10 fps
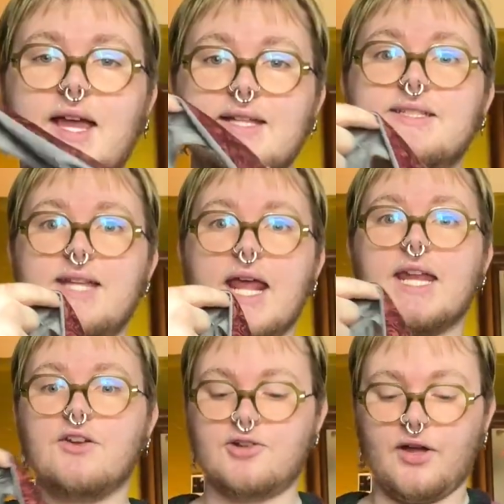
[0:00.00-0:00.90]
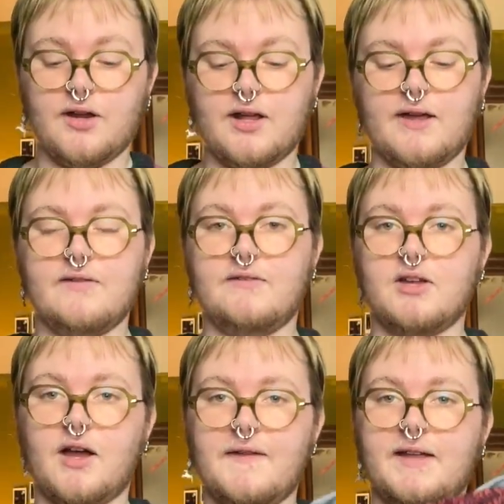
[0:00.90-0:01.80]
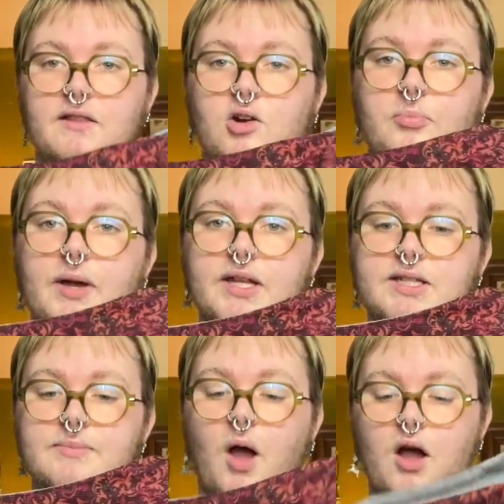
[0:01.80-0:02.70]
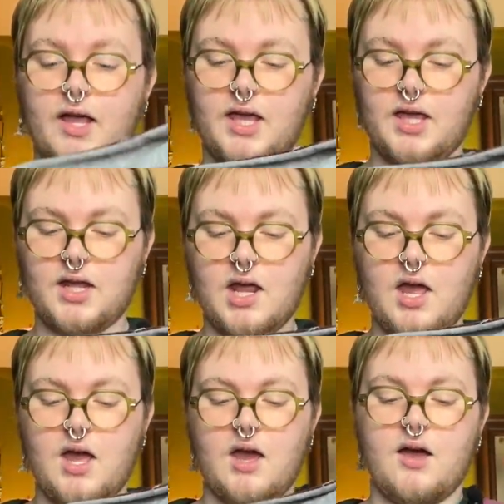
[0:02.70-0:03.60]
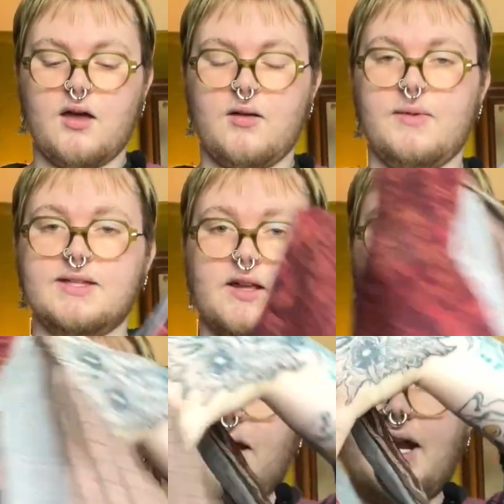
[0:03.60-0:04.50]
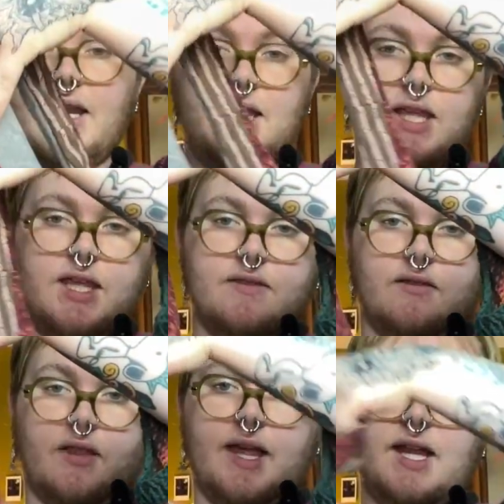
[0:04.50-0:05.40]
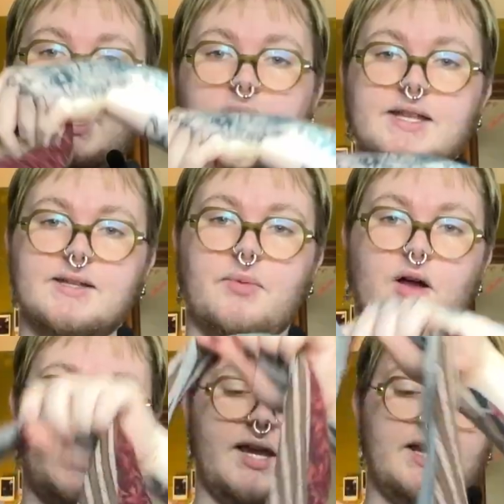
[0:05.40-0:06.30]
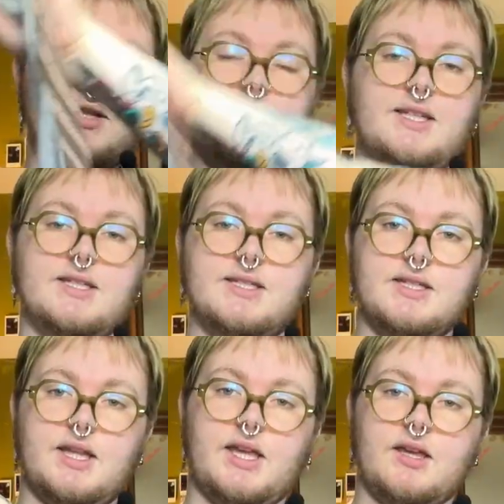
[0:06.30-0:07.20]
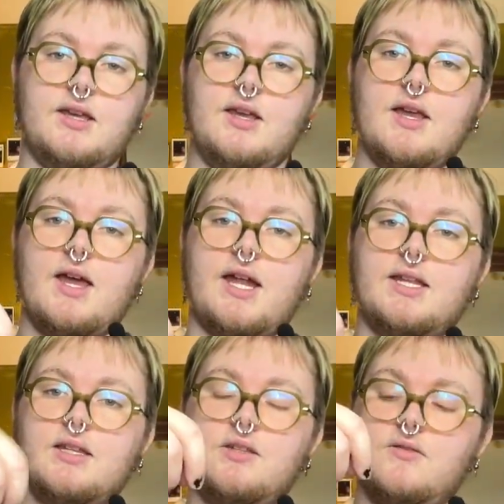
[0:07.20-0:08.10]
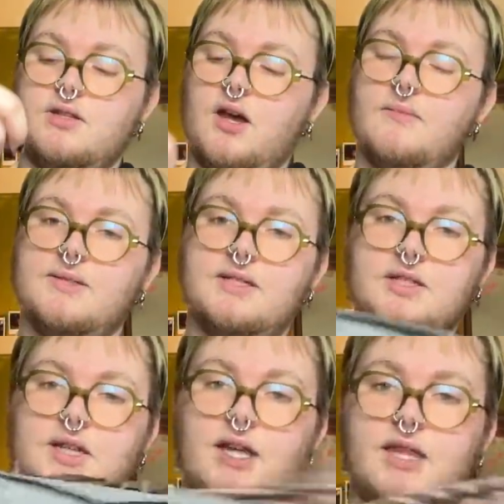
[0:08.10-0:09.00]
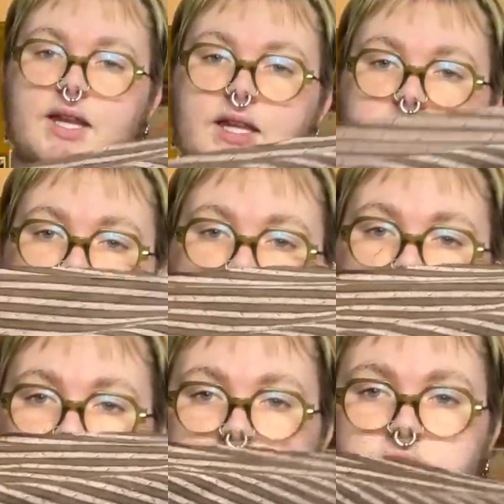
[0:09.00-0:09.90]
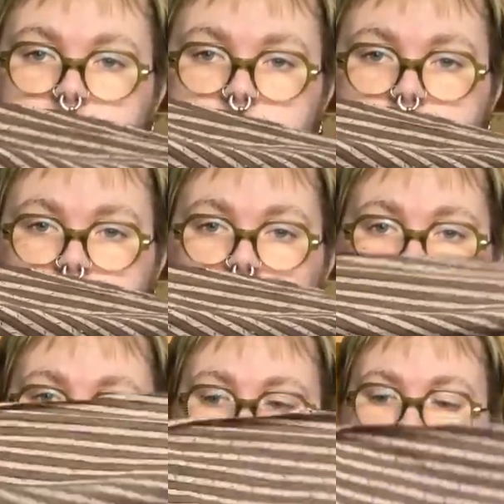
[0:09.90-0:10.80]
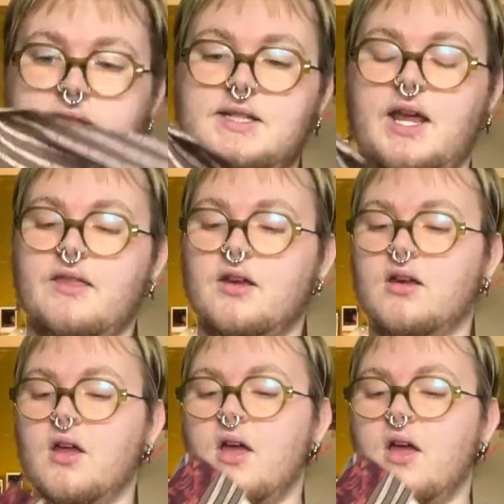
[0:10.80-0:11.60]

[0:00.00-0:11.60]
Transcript: it's dang near done. I've even got like a little buttoned pocket. It's got the lining. The lining has a pocket. It just needs to like, I need to do the top stitching, and then I need to sew all the pieces together.